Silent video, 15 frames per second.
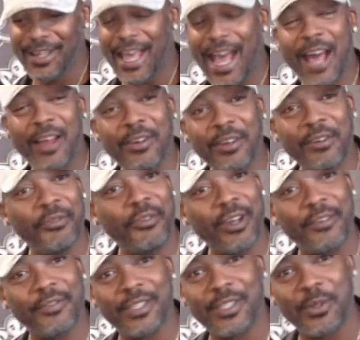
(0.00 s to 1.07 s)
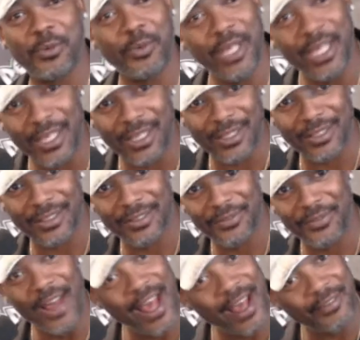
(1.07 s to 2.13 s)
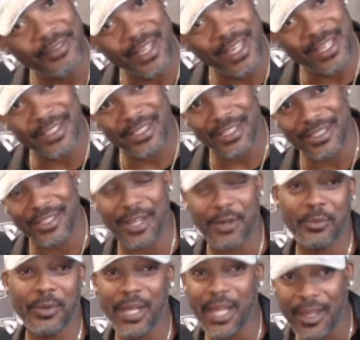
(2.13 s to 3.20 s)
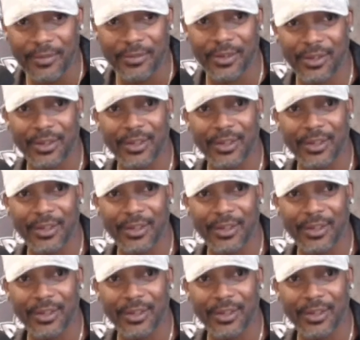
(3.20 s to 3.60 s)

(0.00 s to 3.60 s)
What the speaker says: I don't give a fuck if it's a week, 5 days, 6 days, whatever.